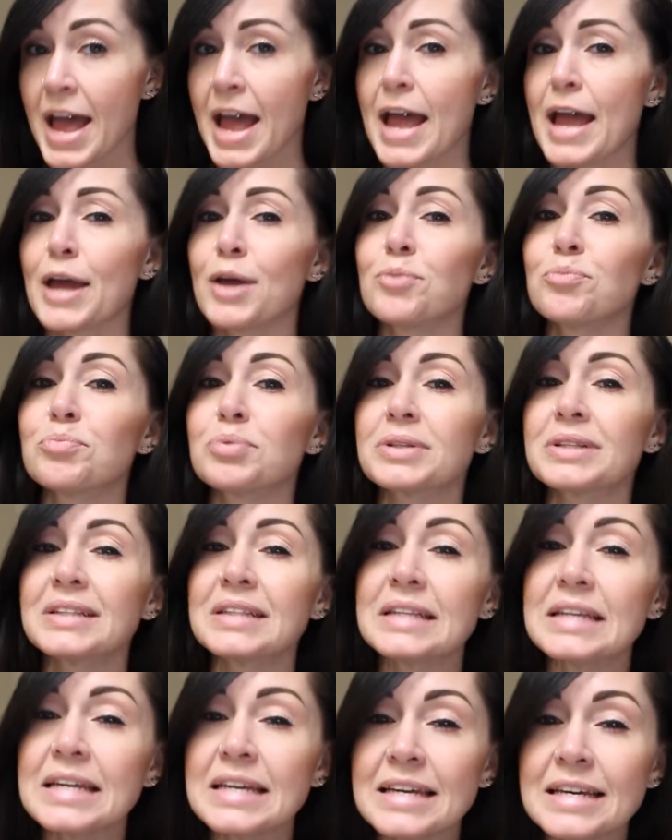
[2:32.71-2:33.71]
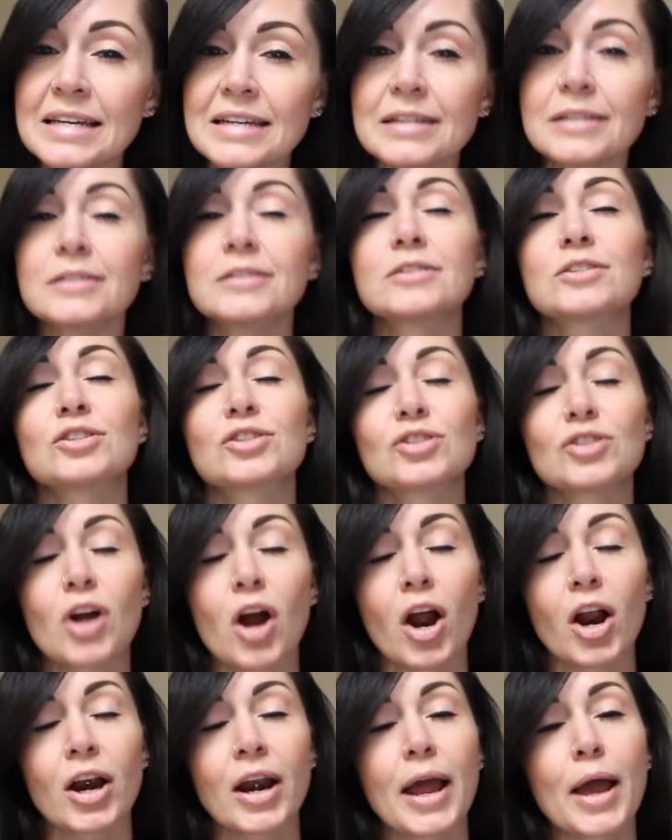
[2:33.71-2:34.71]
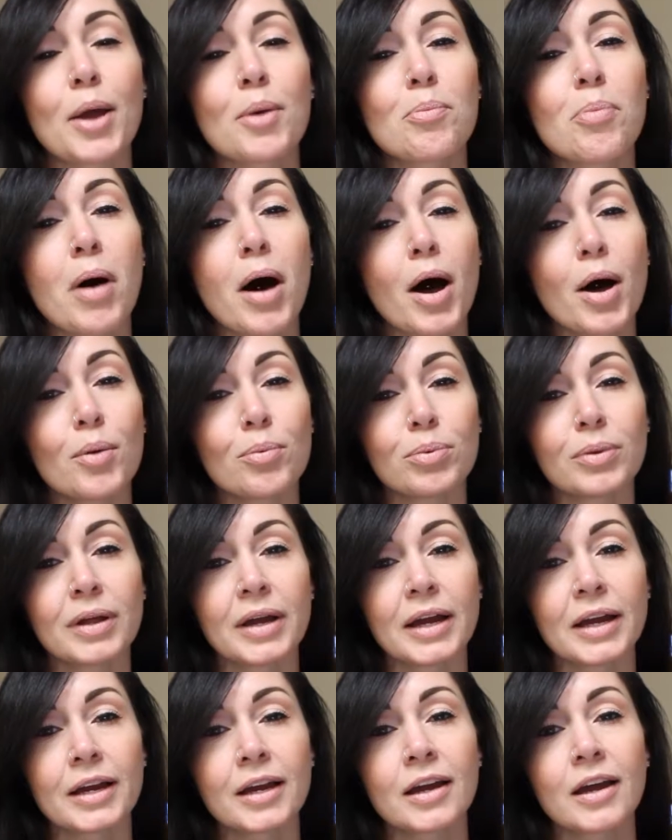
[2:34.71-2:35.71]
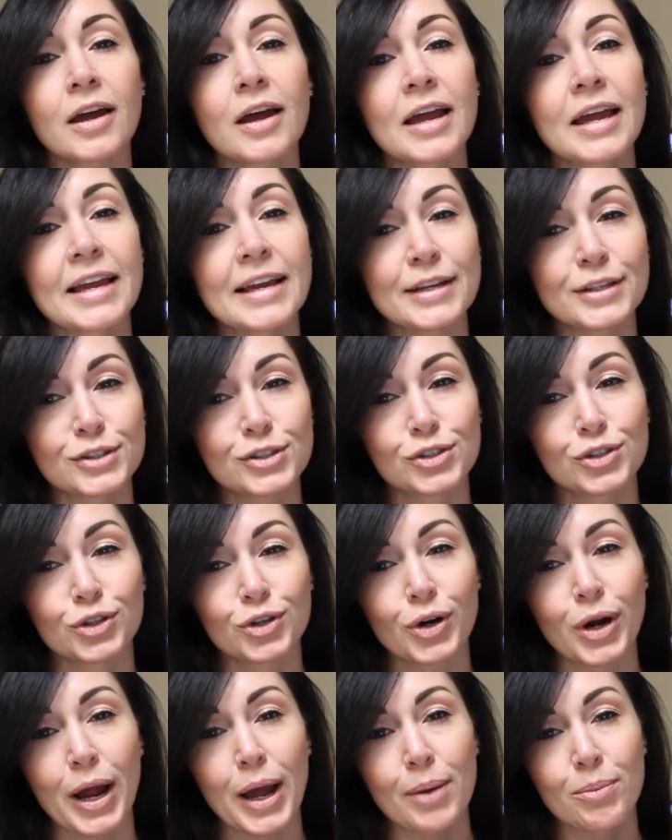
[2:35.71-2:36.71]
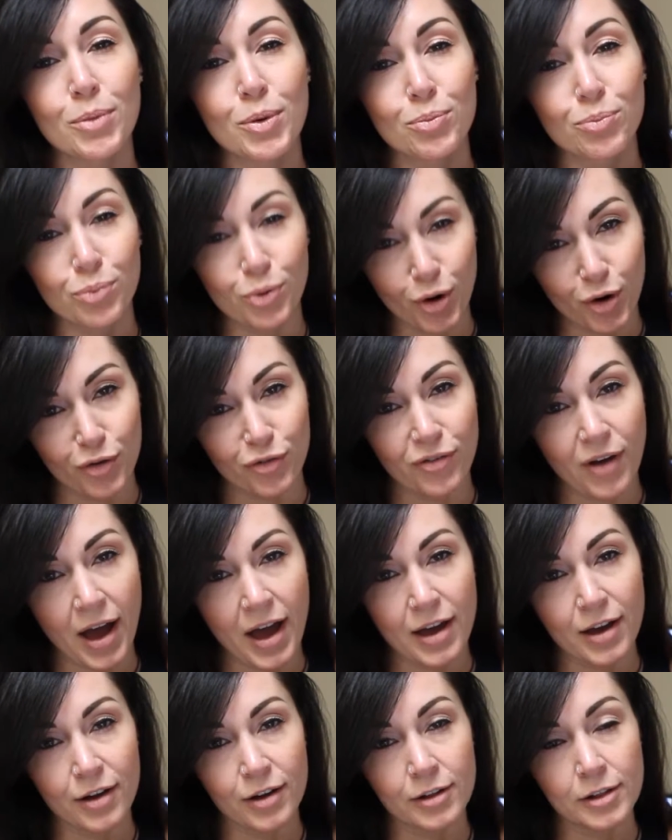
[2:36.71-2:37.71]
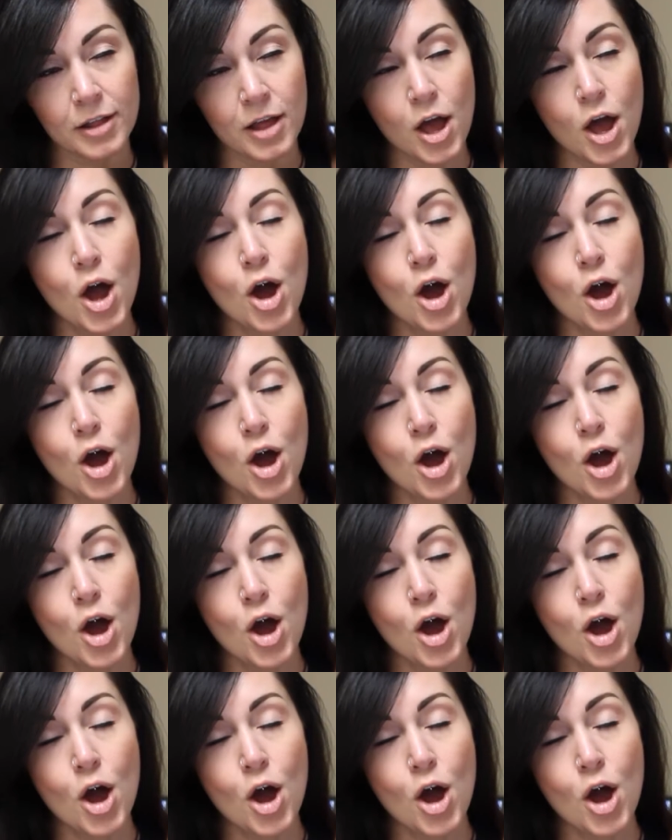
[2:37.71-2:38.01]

And please start a public Instagram profile.